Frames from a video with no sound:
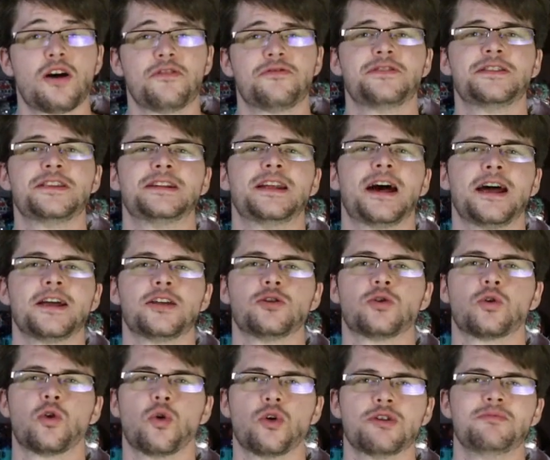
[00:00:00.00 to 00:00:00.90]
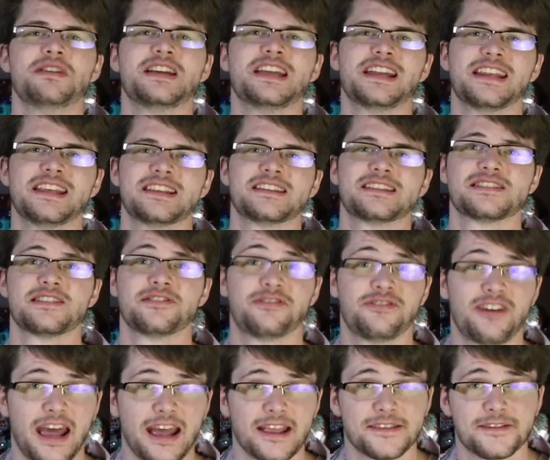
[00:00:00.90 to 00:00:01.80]
often than not, you're going to be getting this
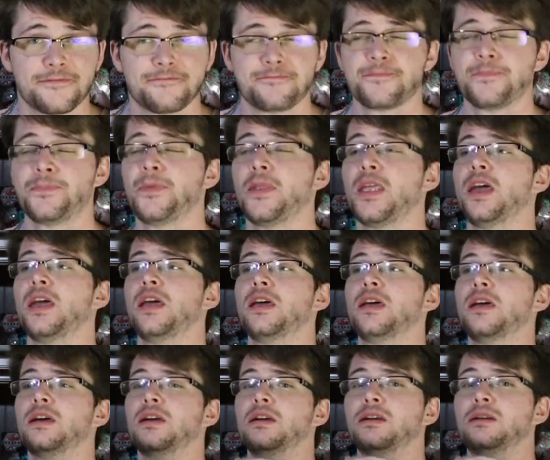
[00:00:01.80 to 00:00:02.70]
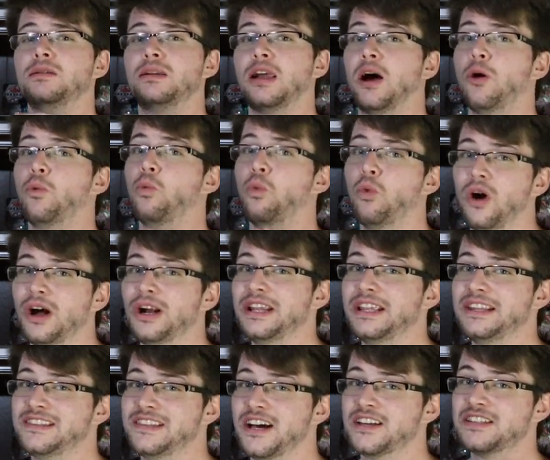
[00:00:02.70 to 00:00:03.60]
effect. Now,
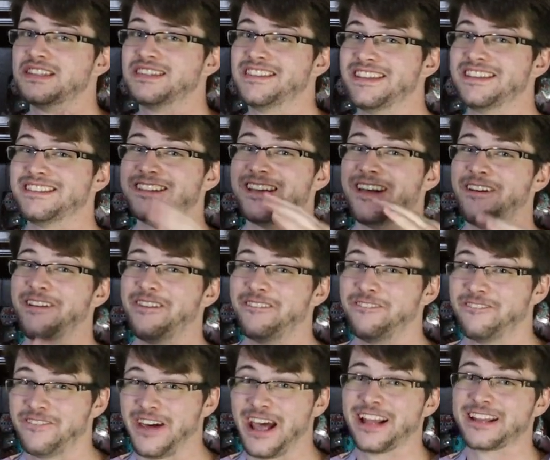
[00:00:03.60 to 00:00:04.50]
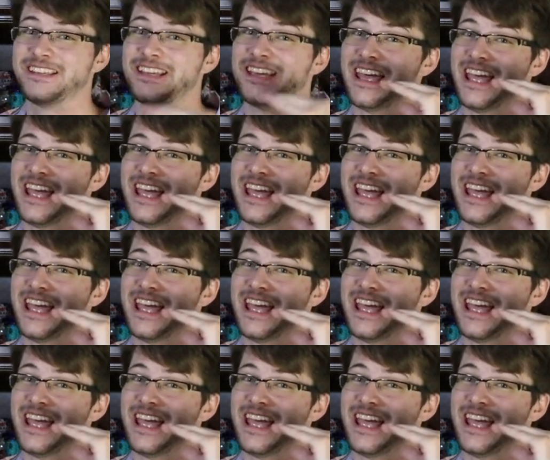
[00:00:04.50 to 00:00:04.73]
what does this effect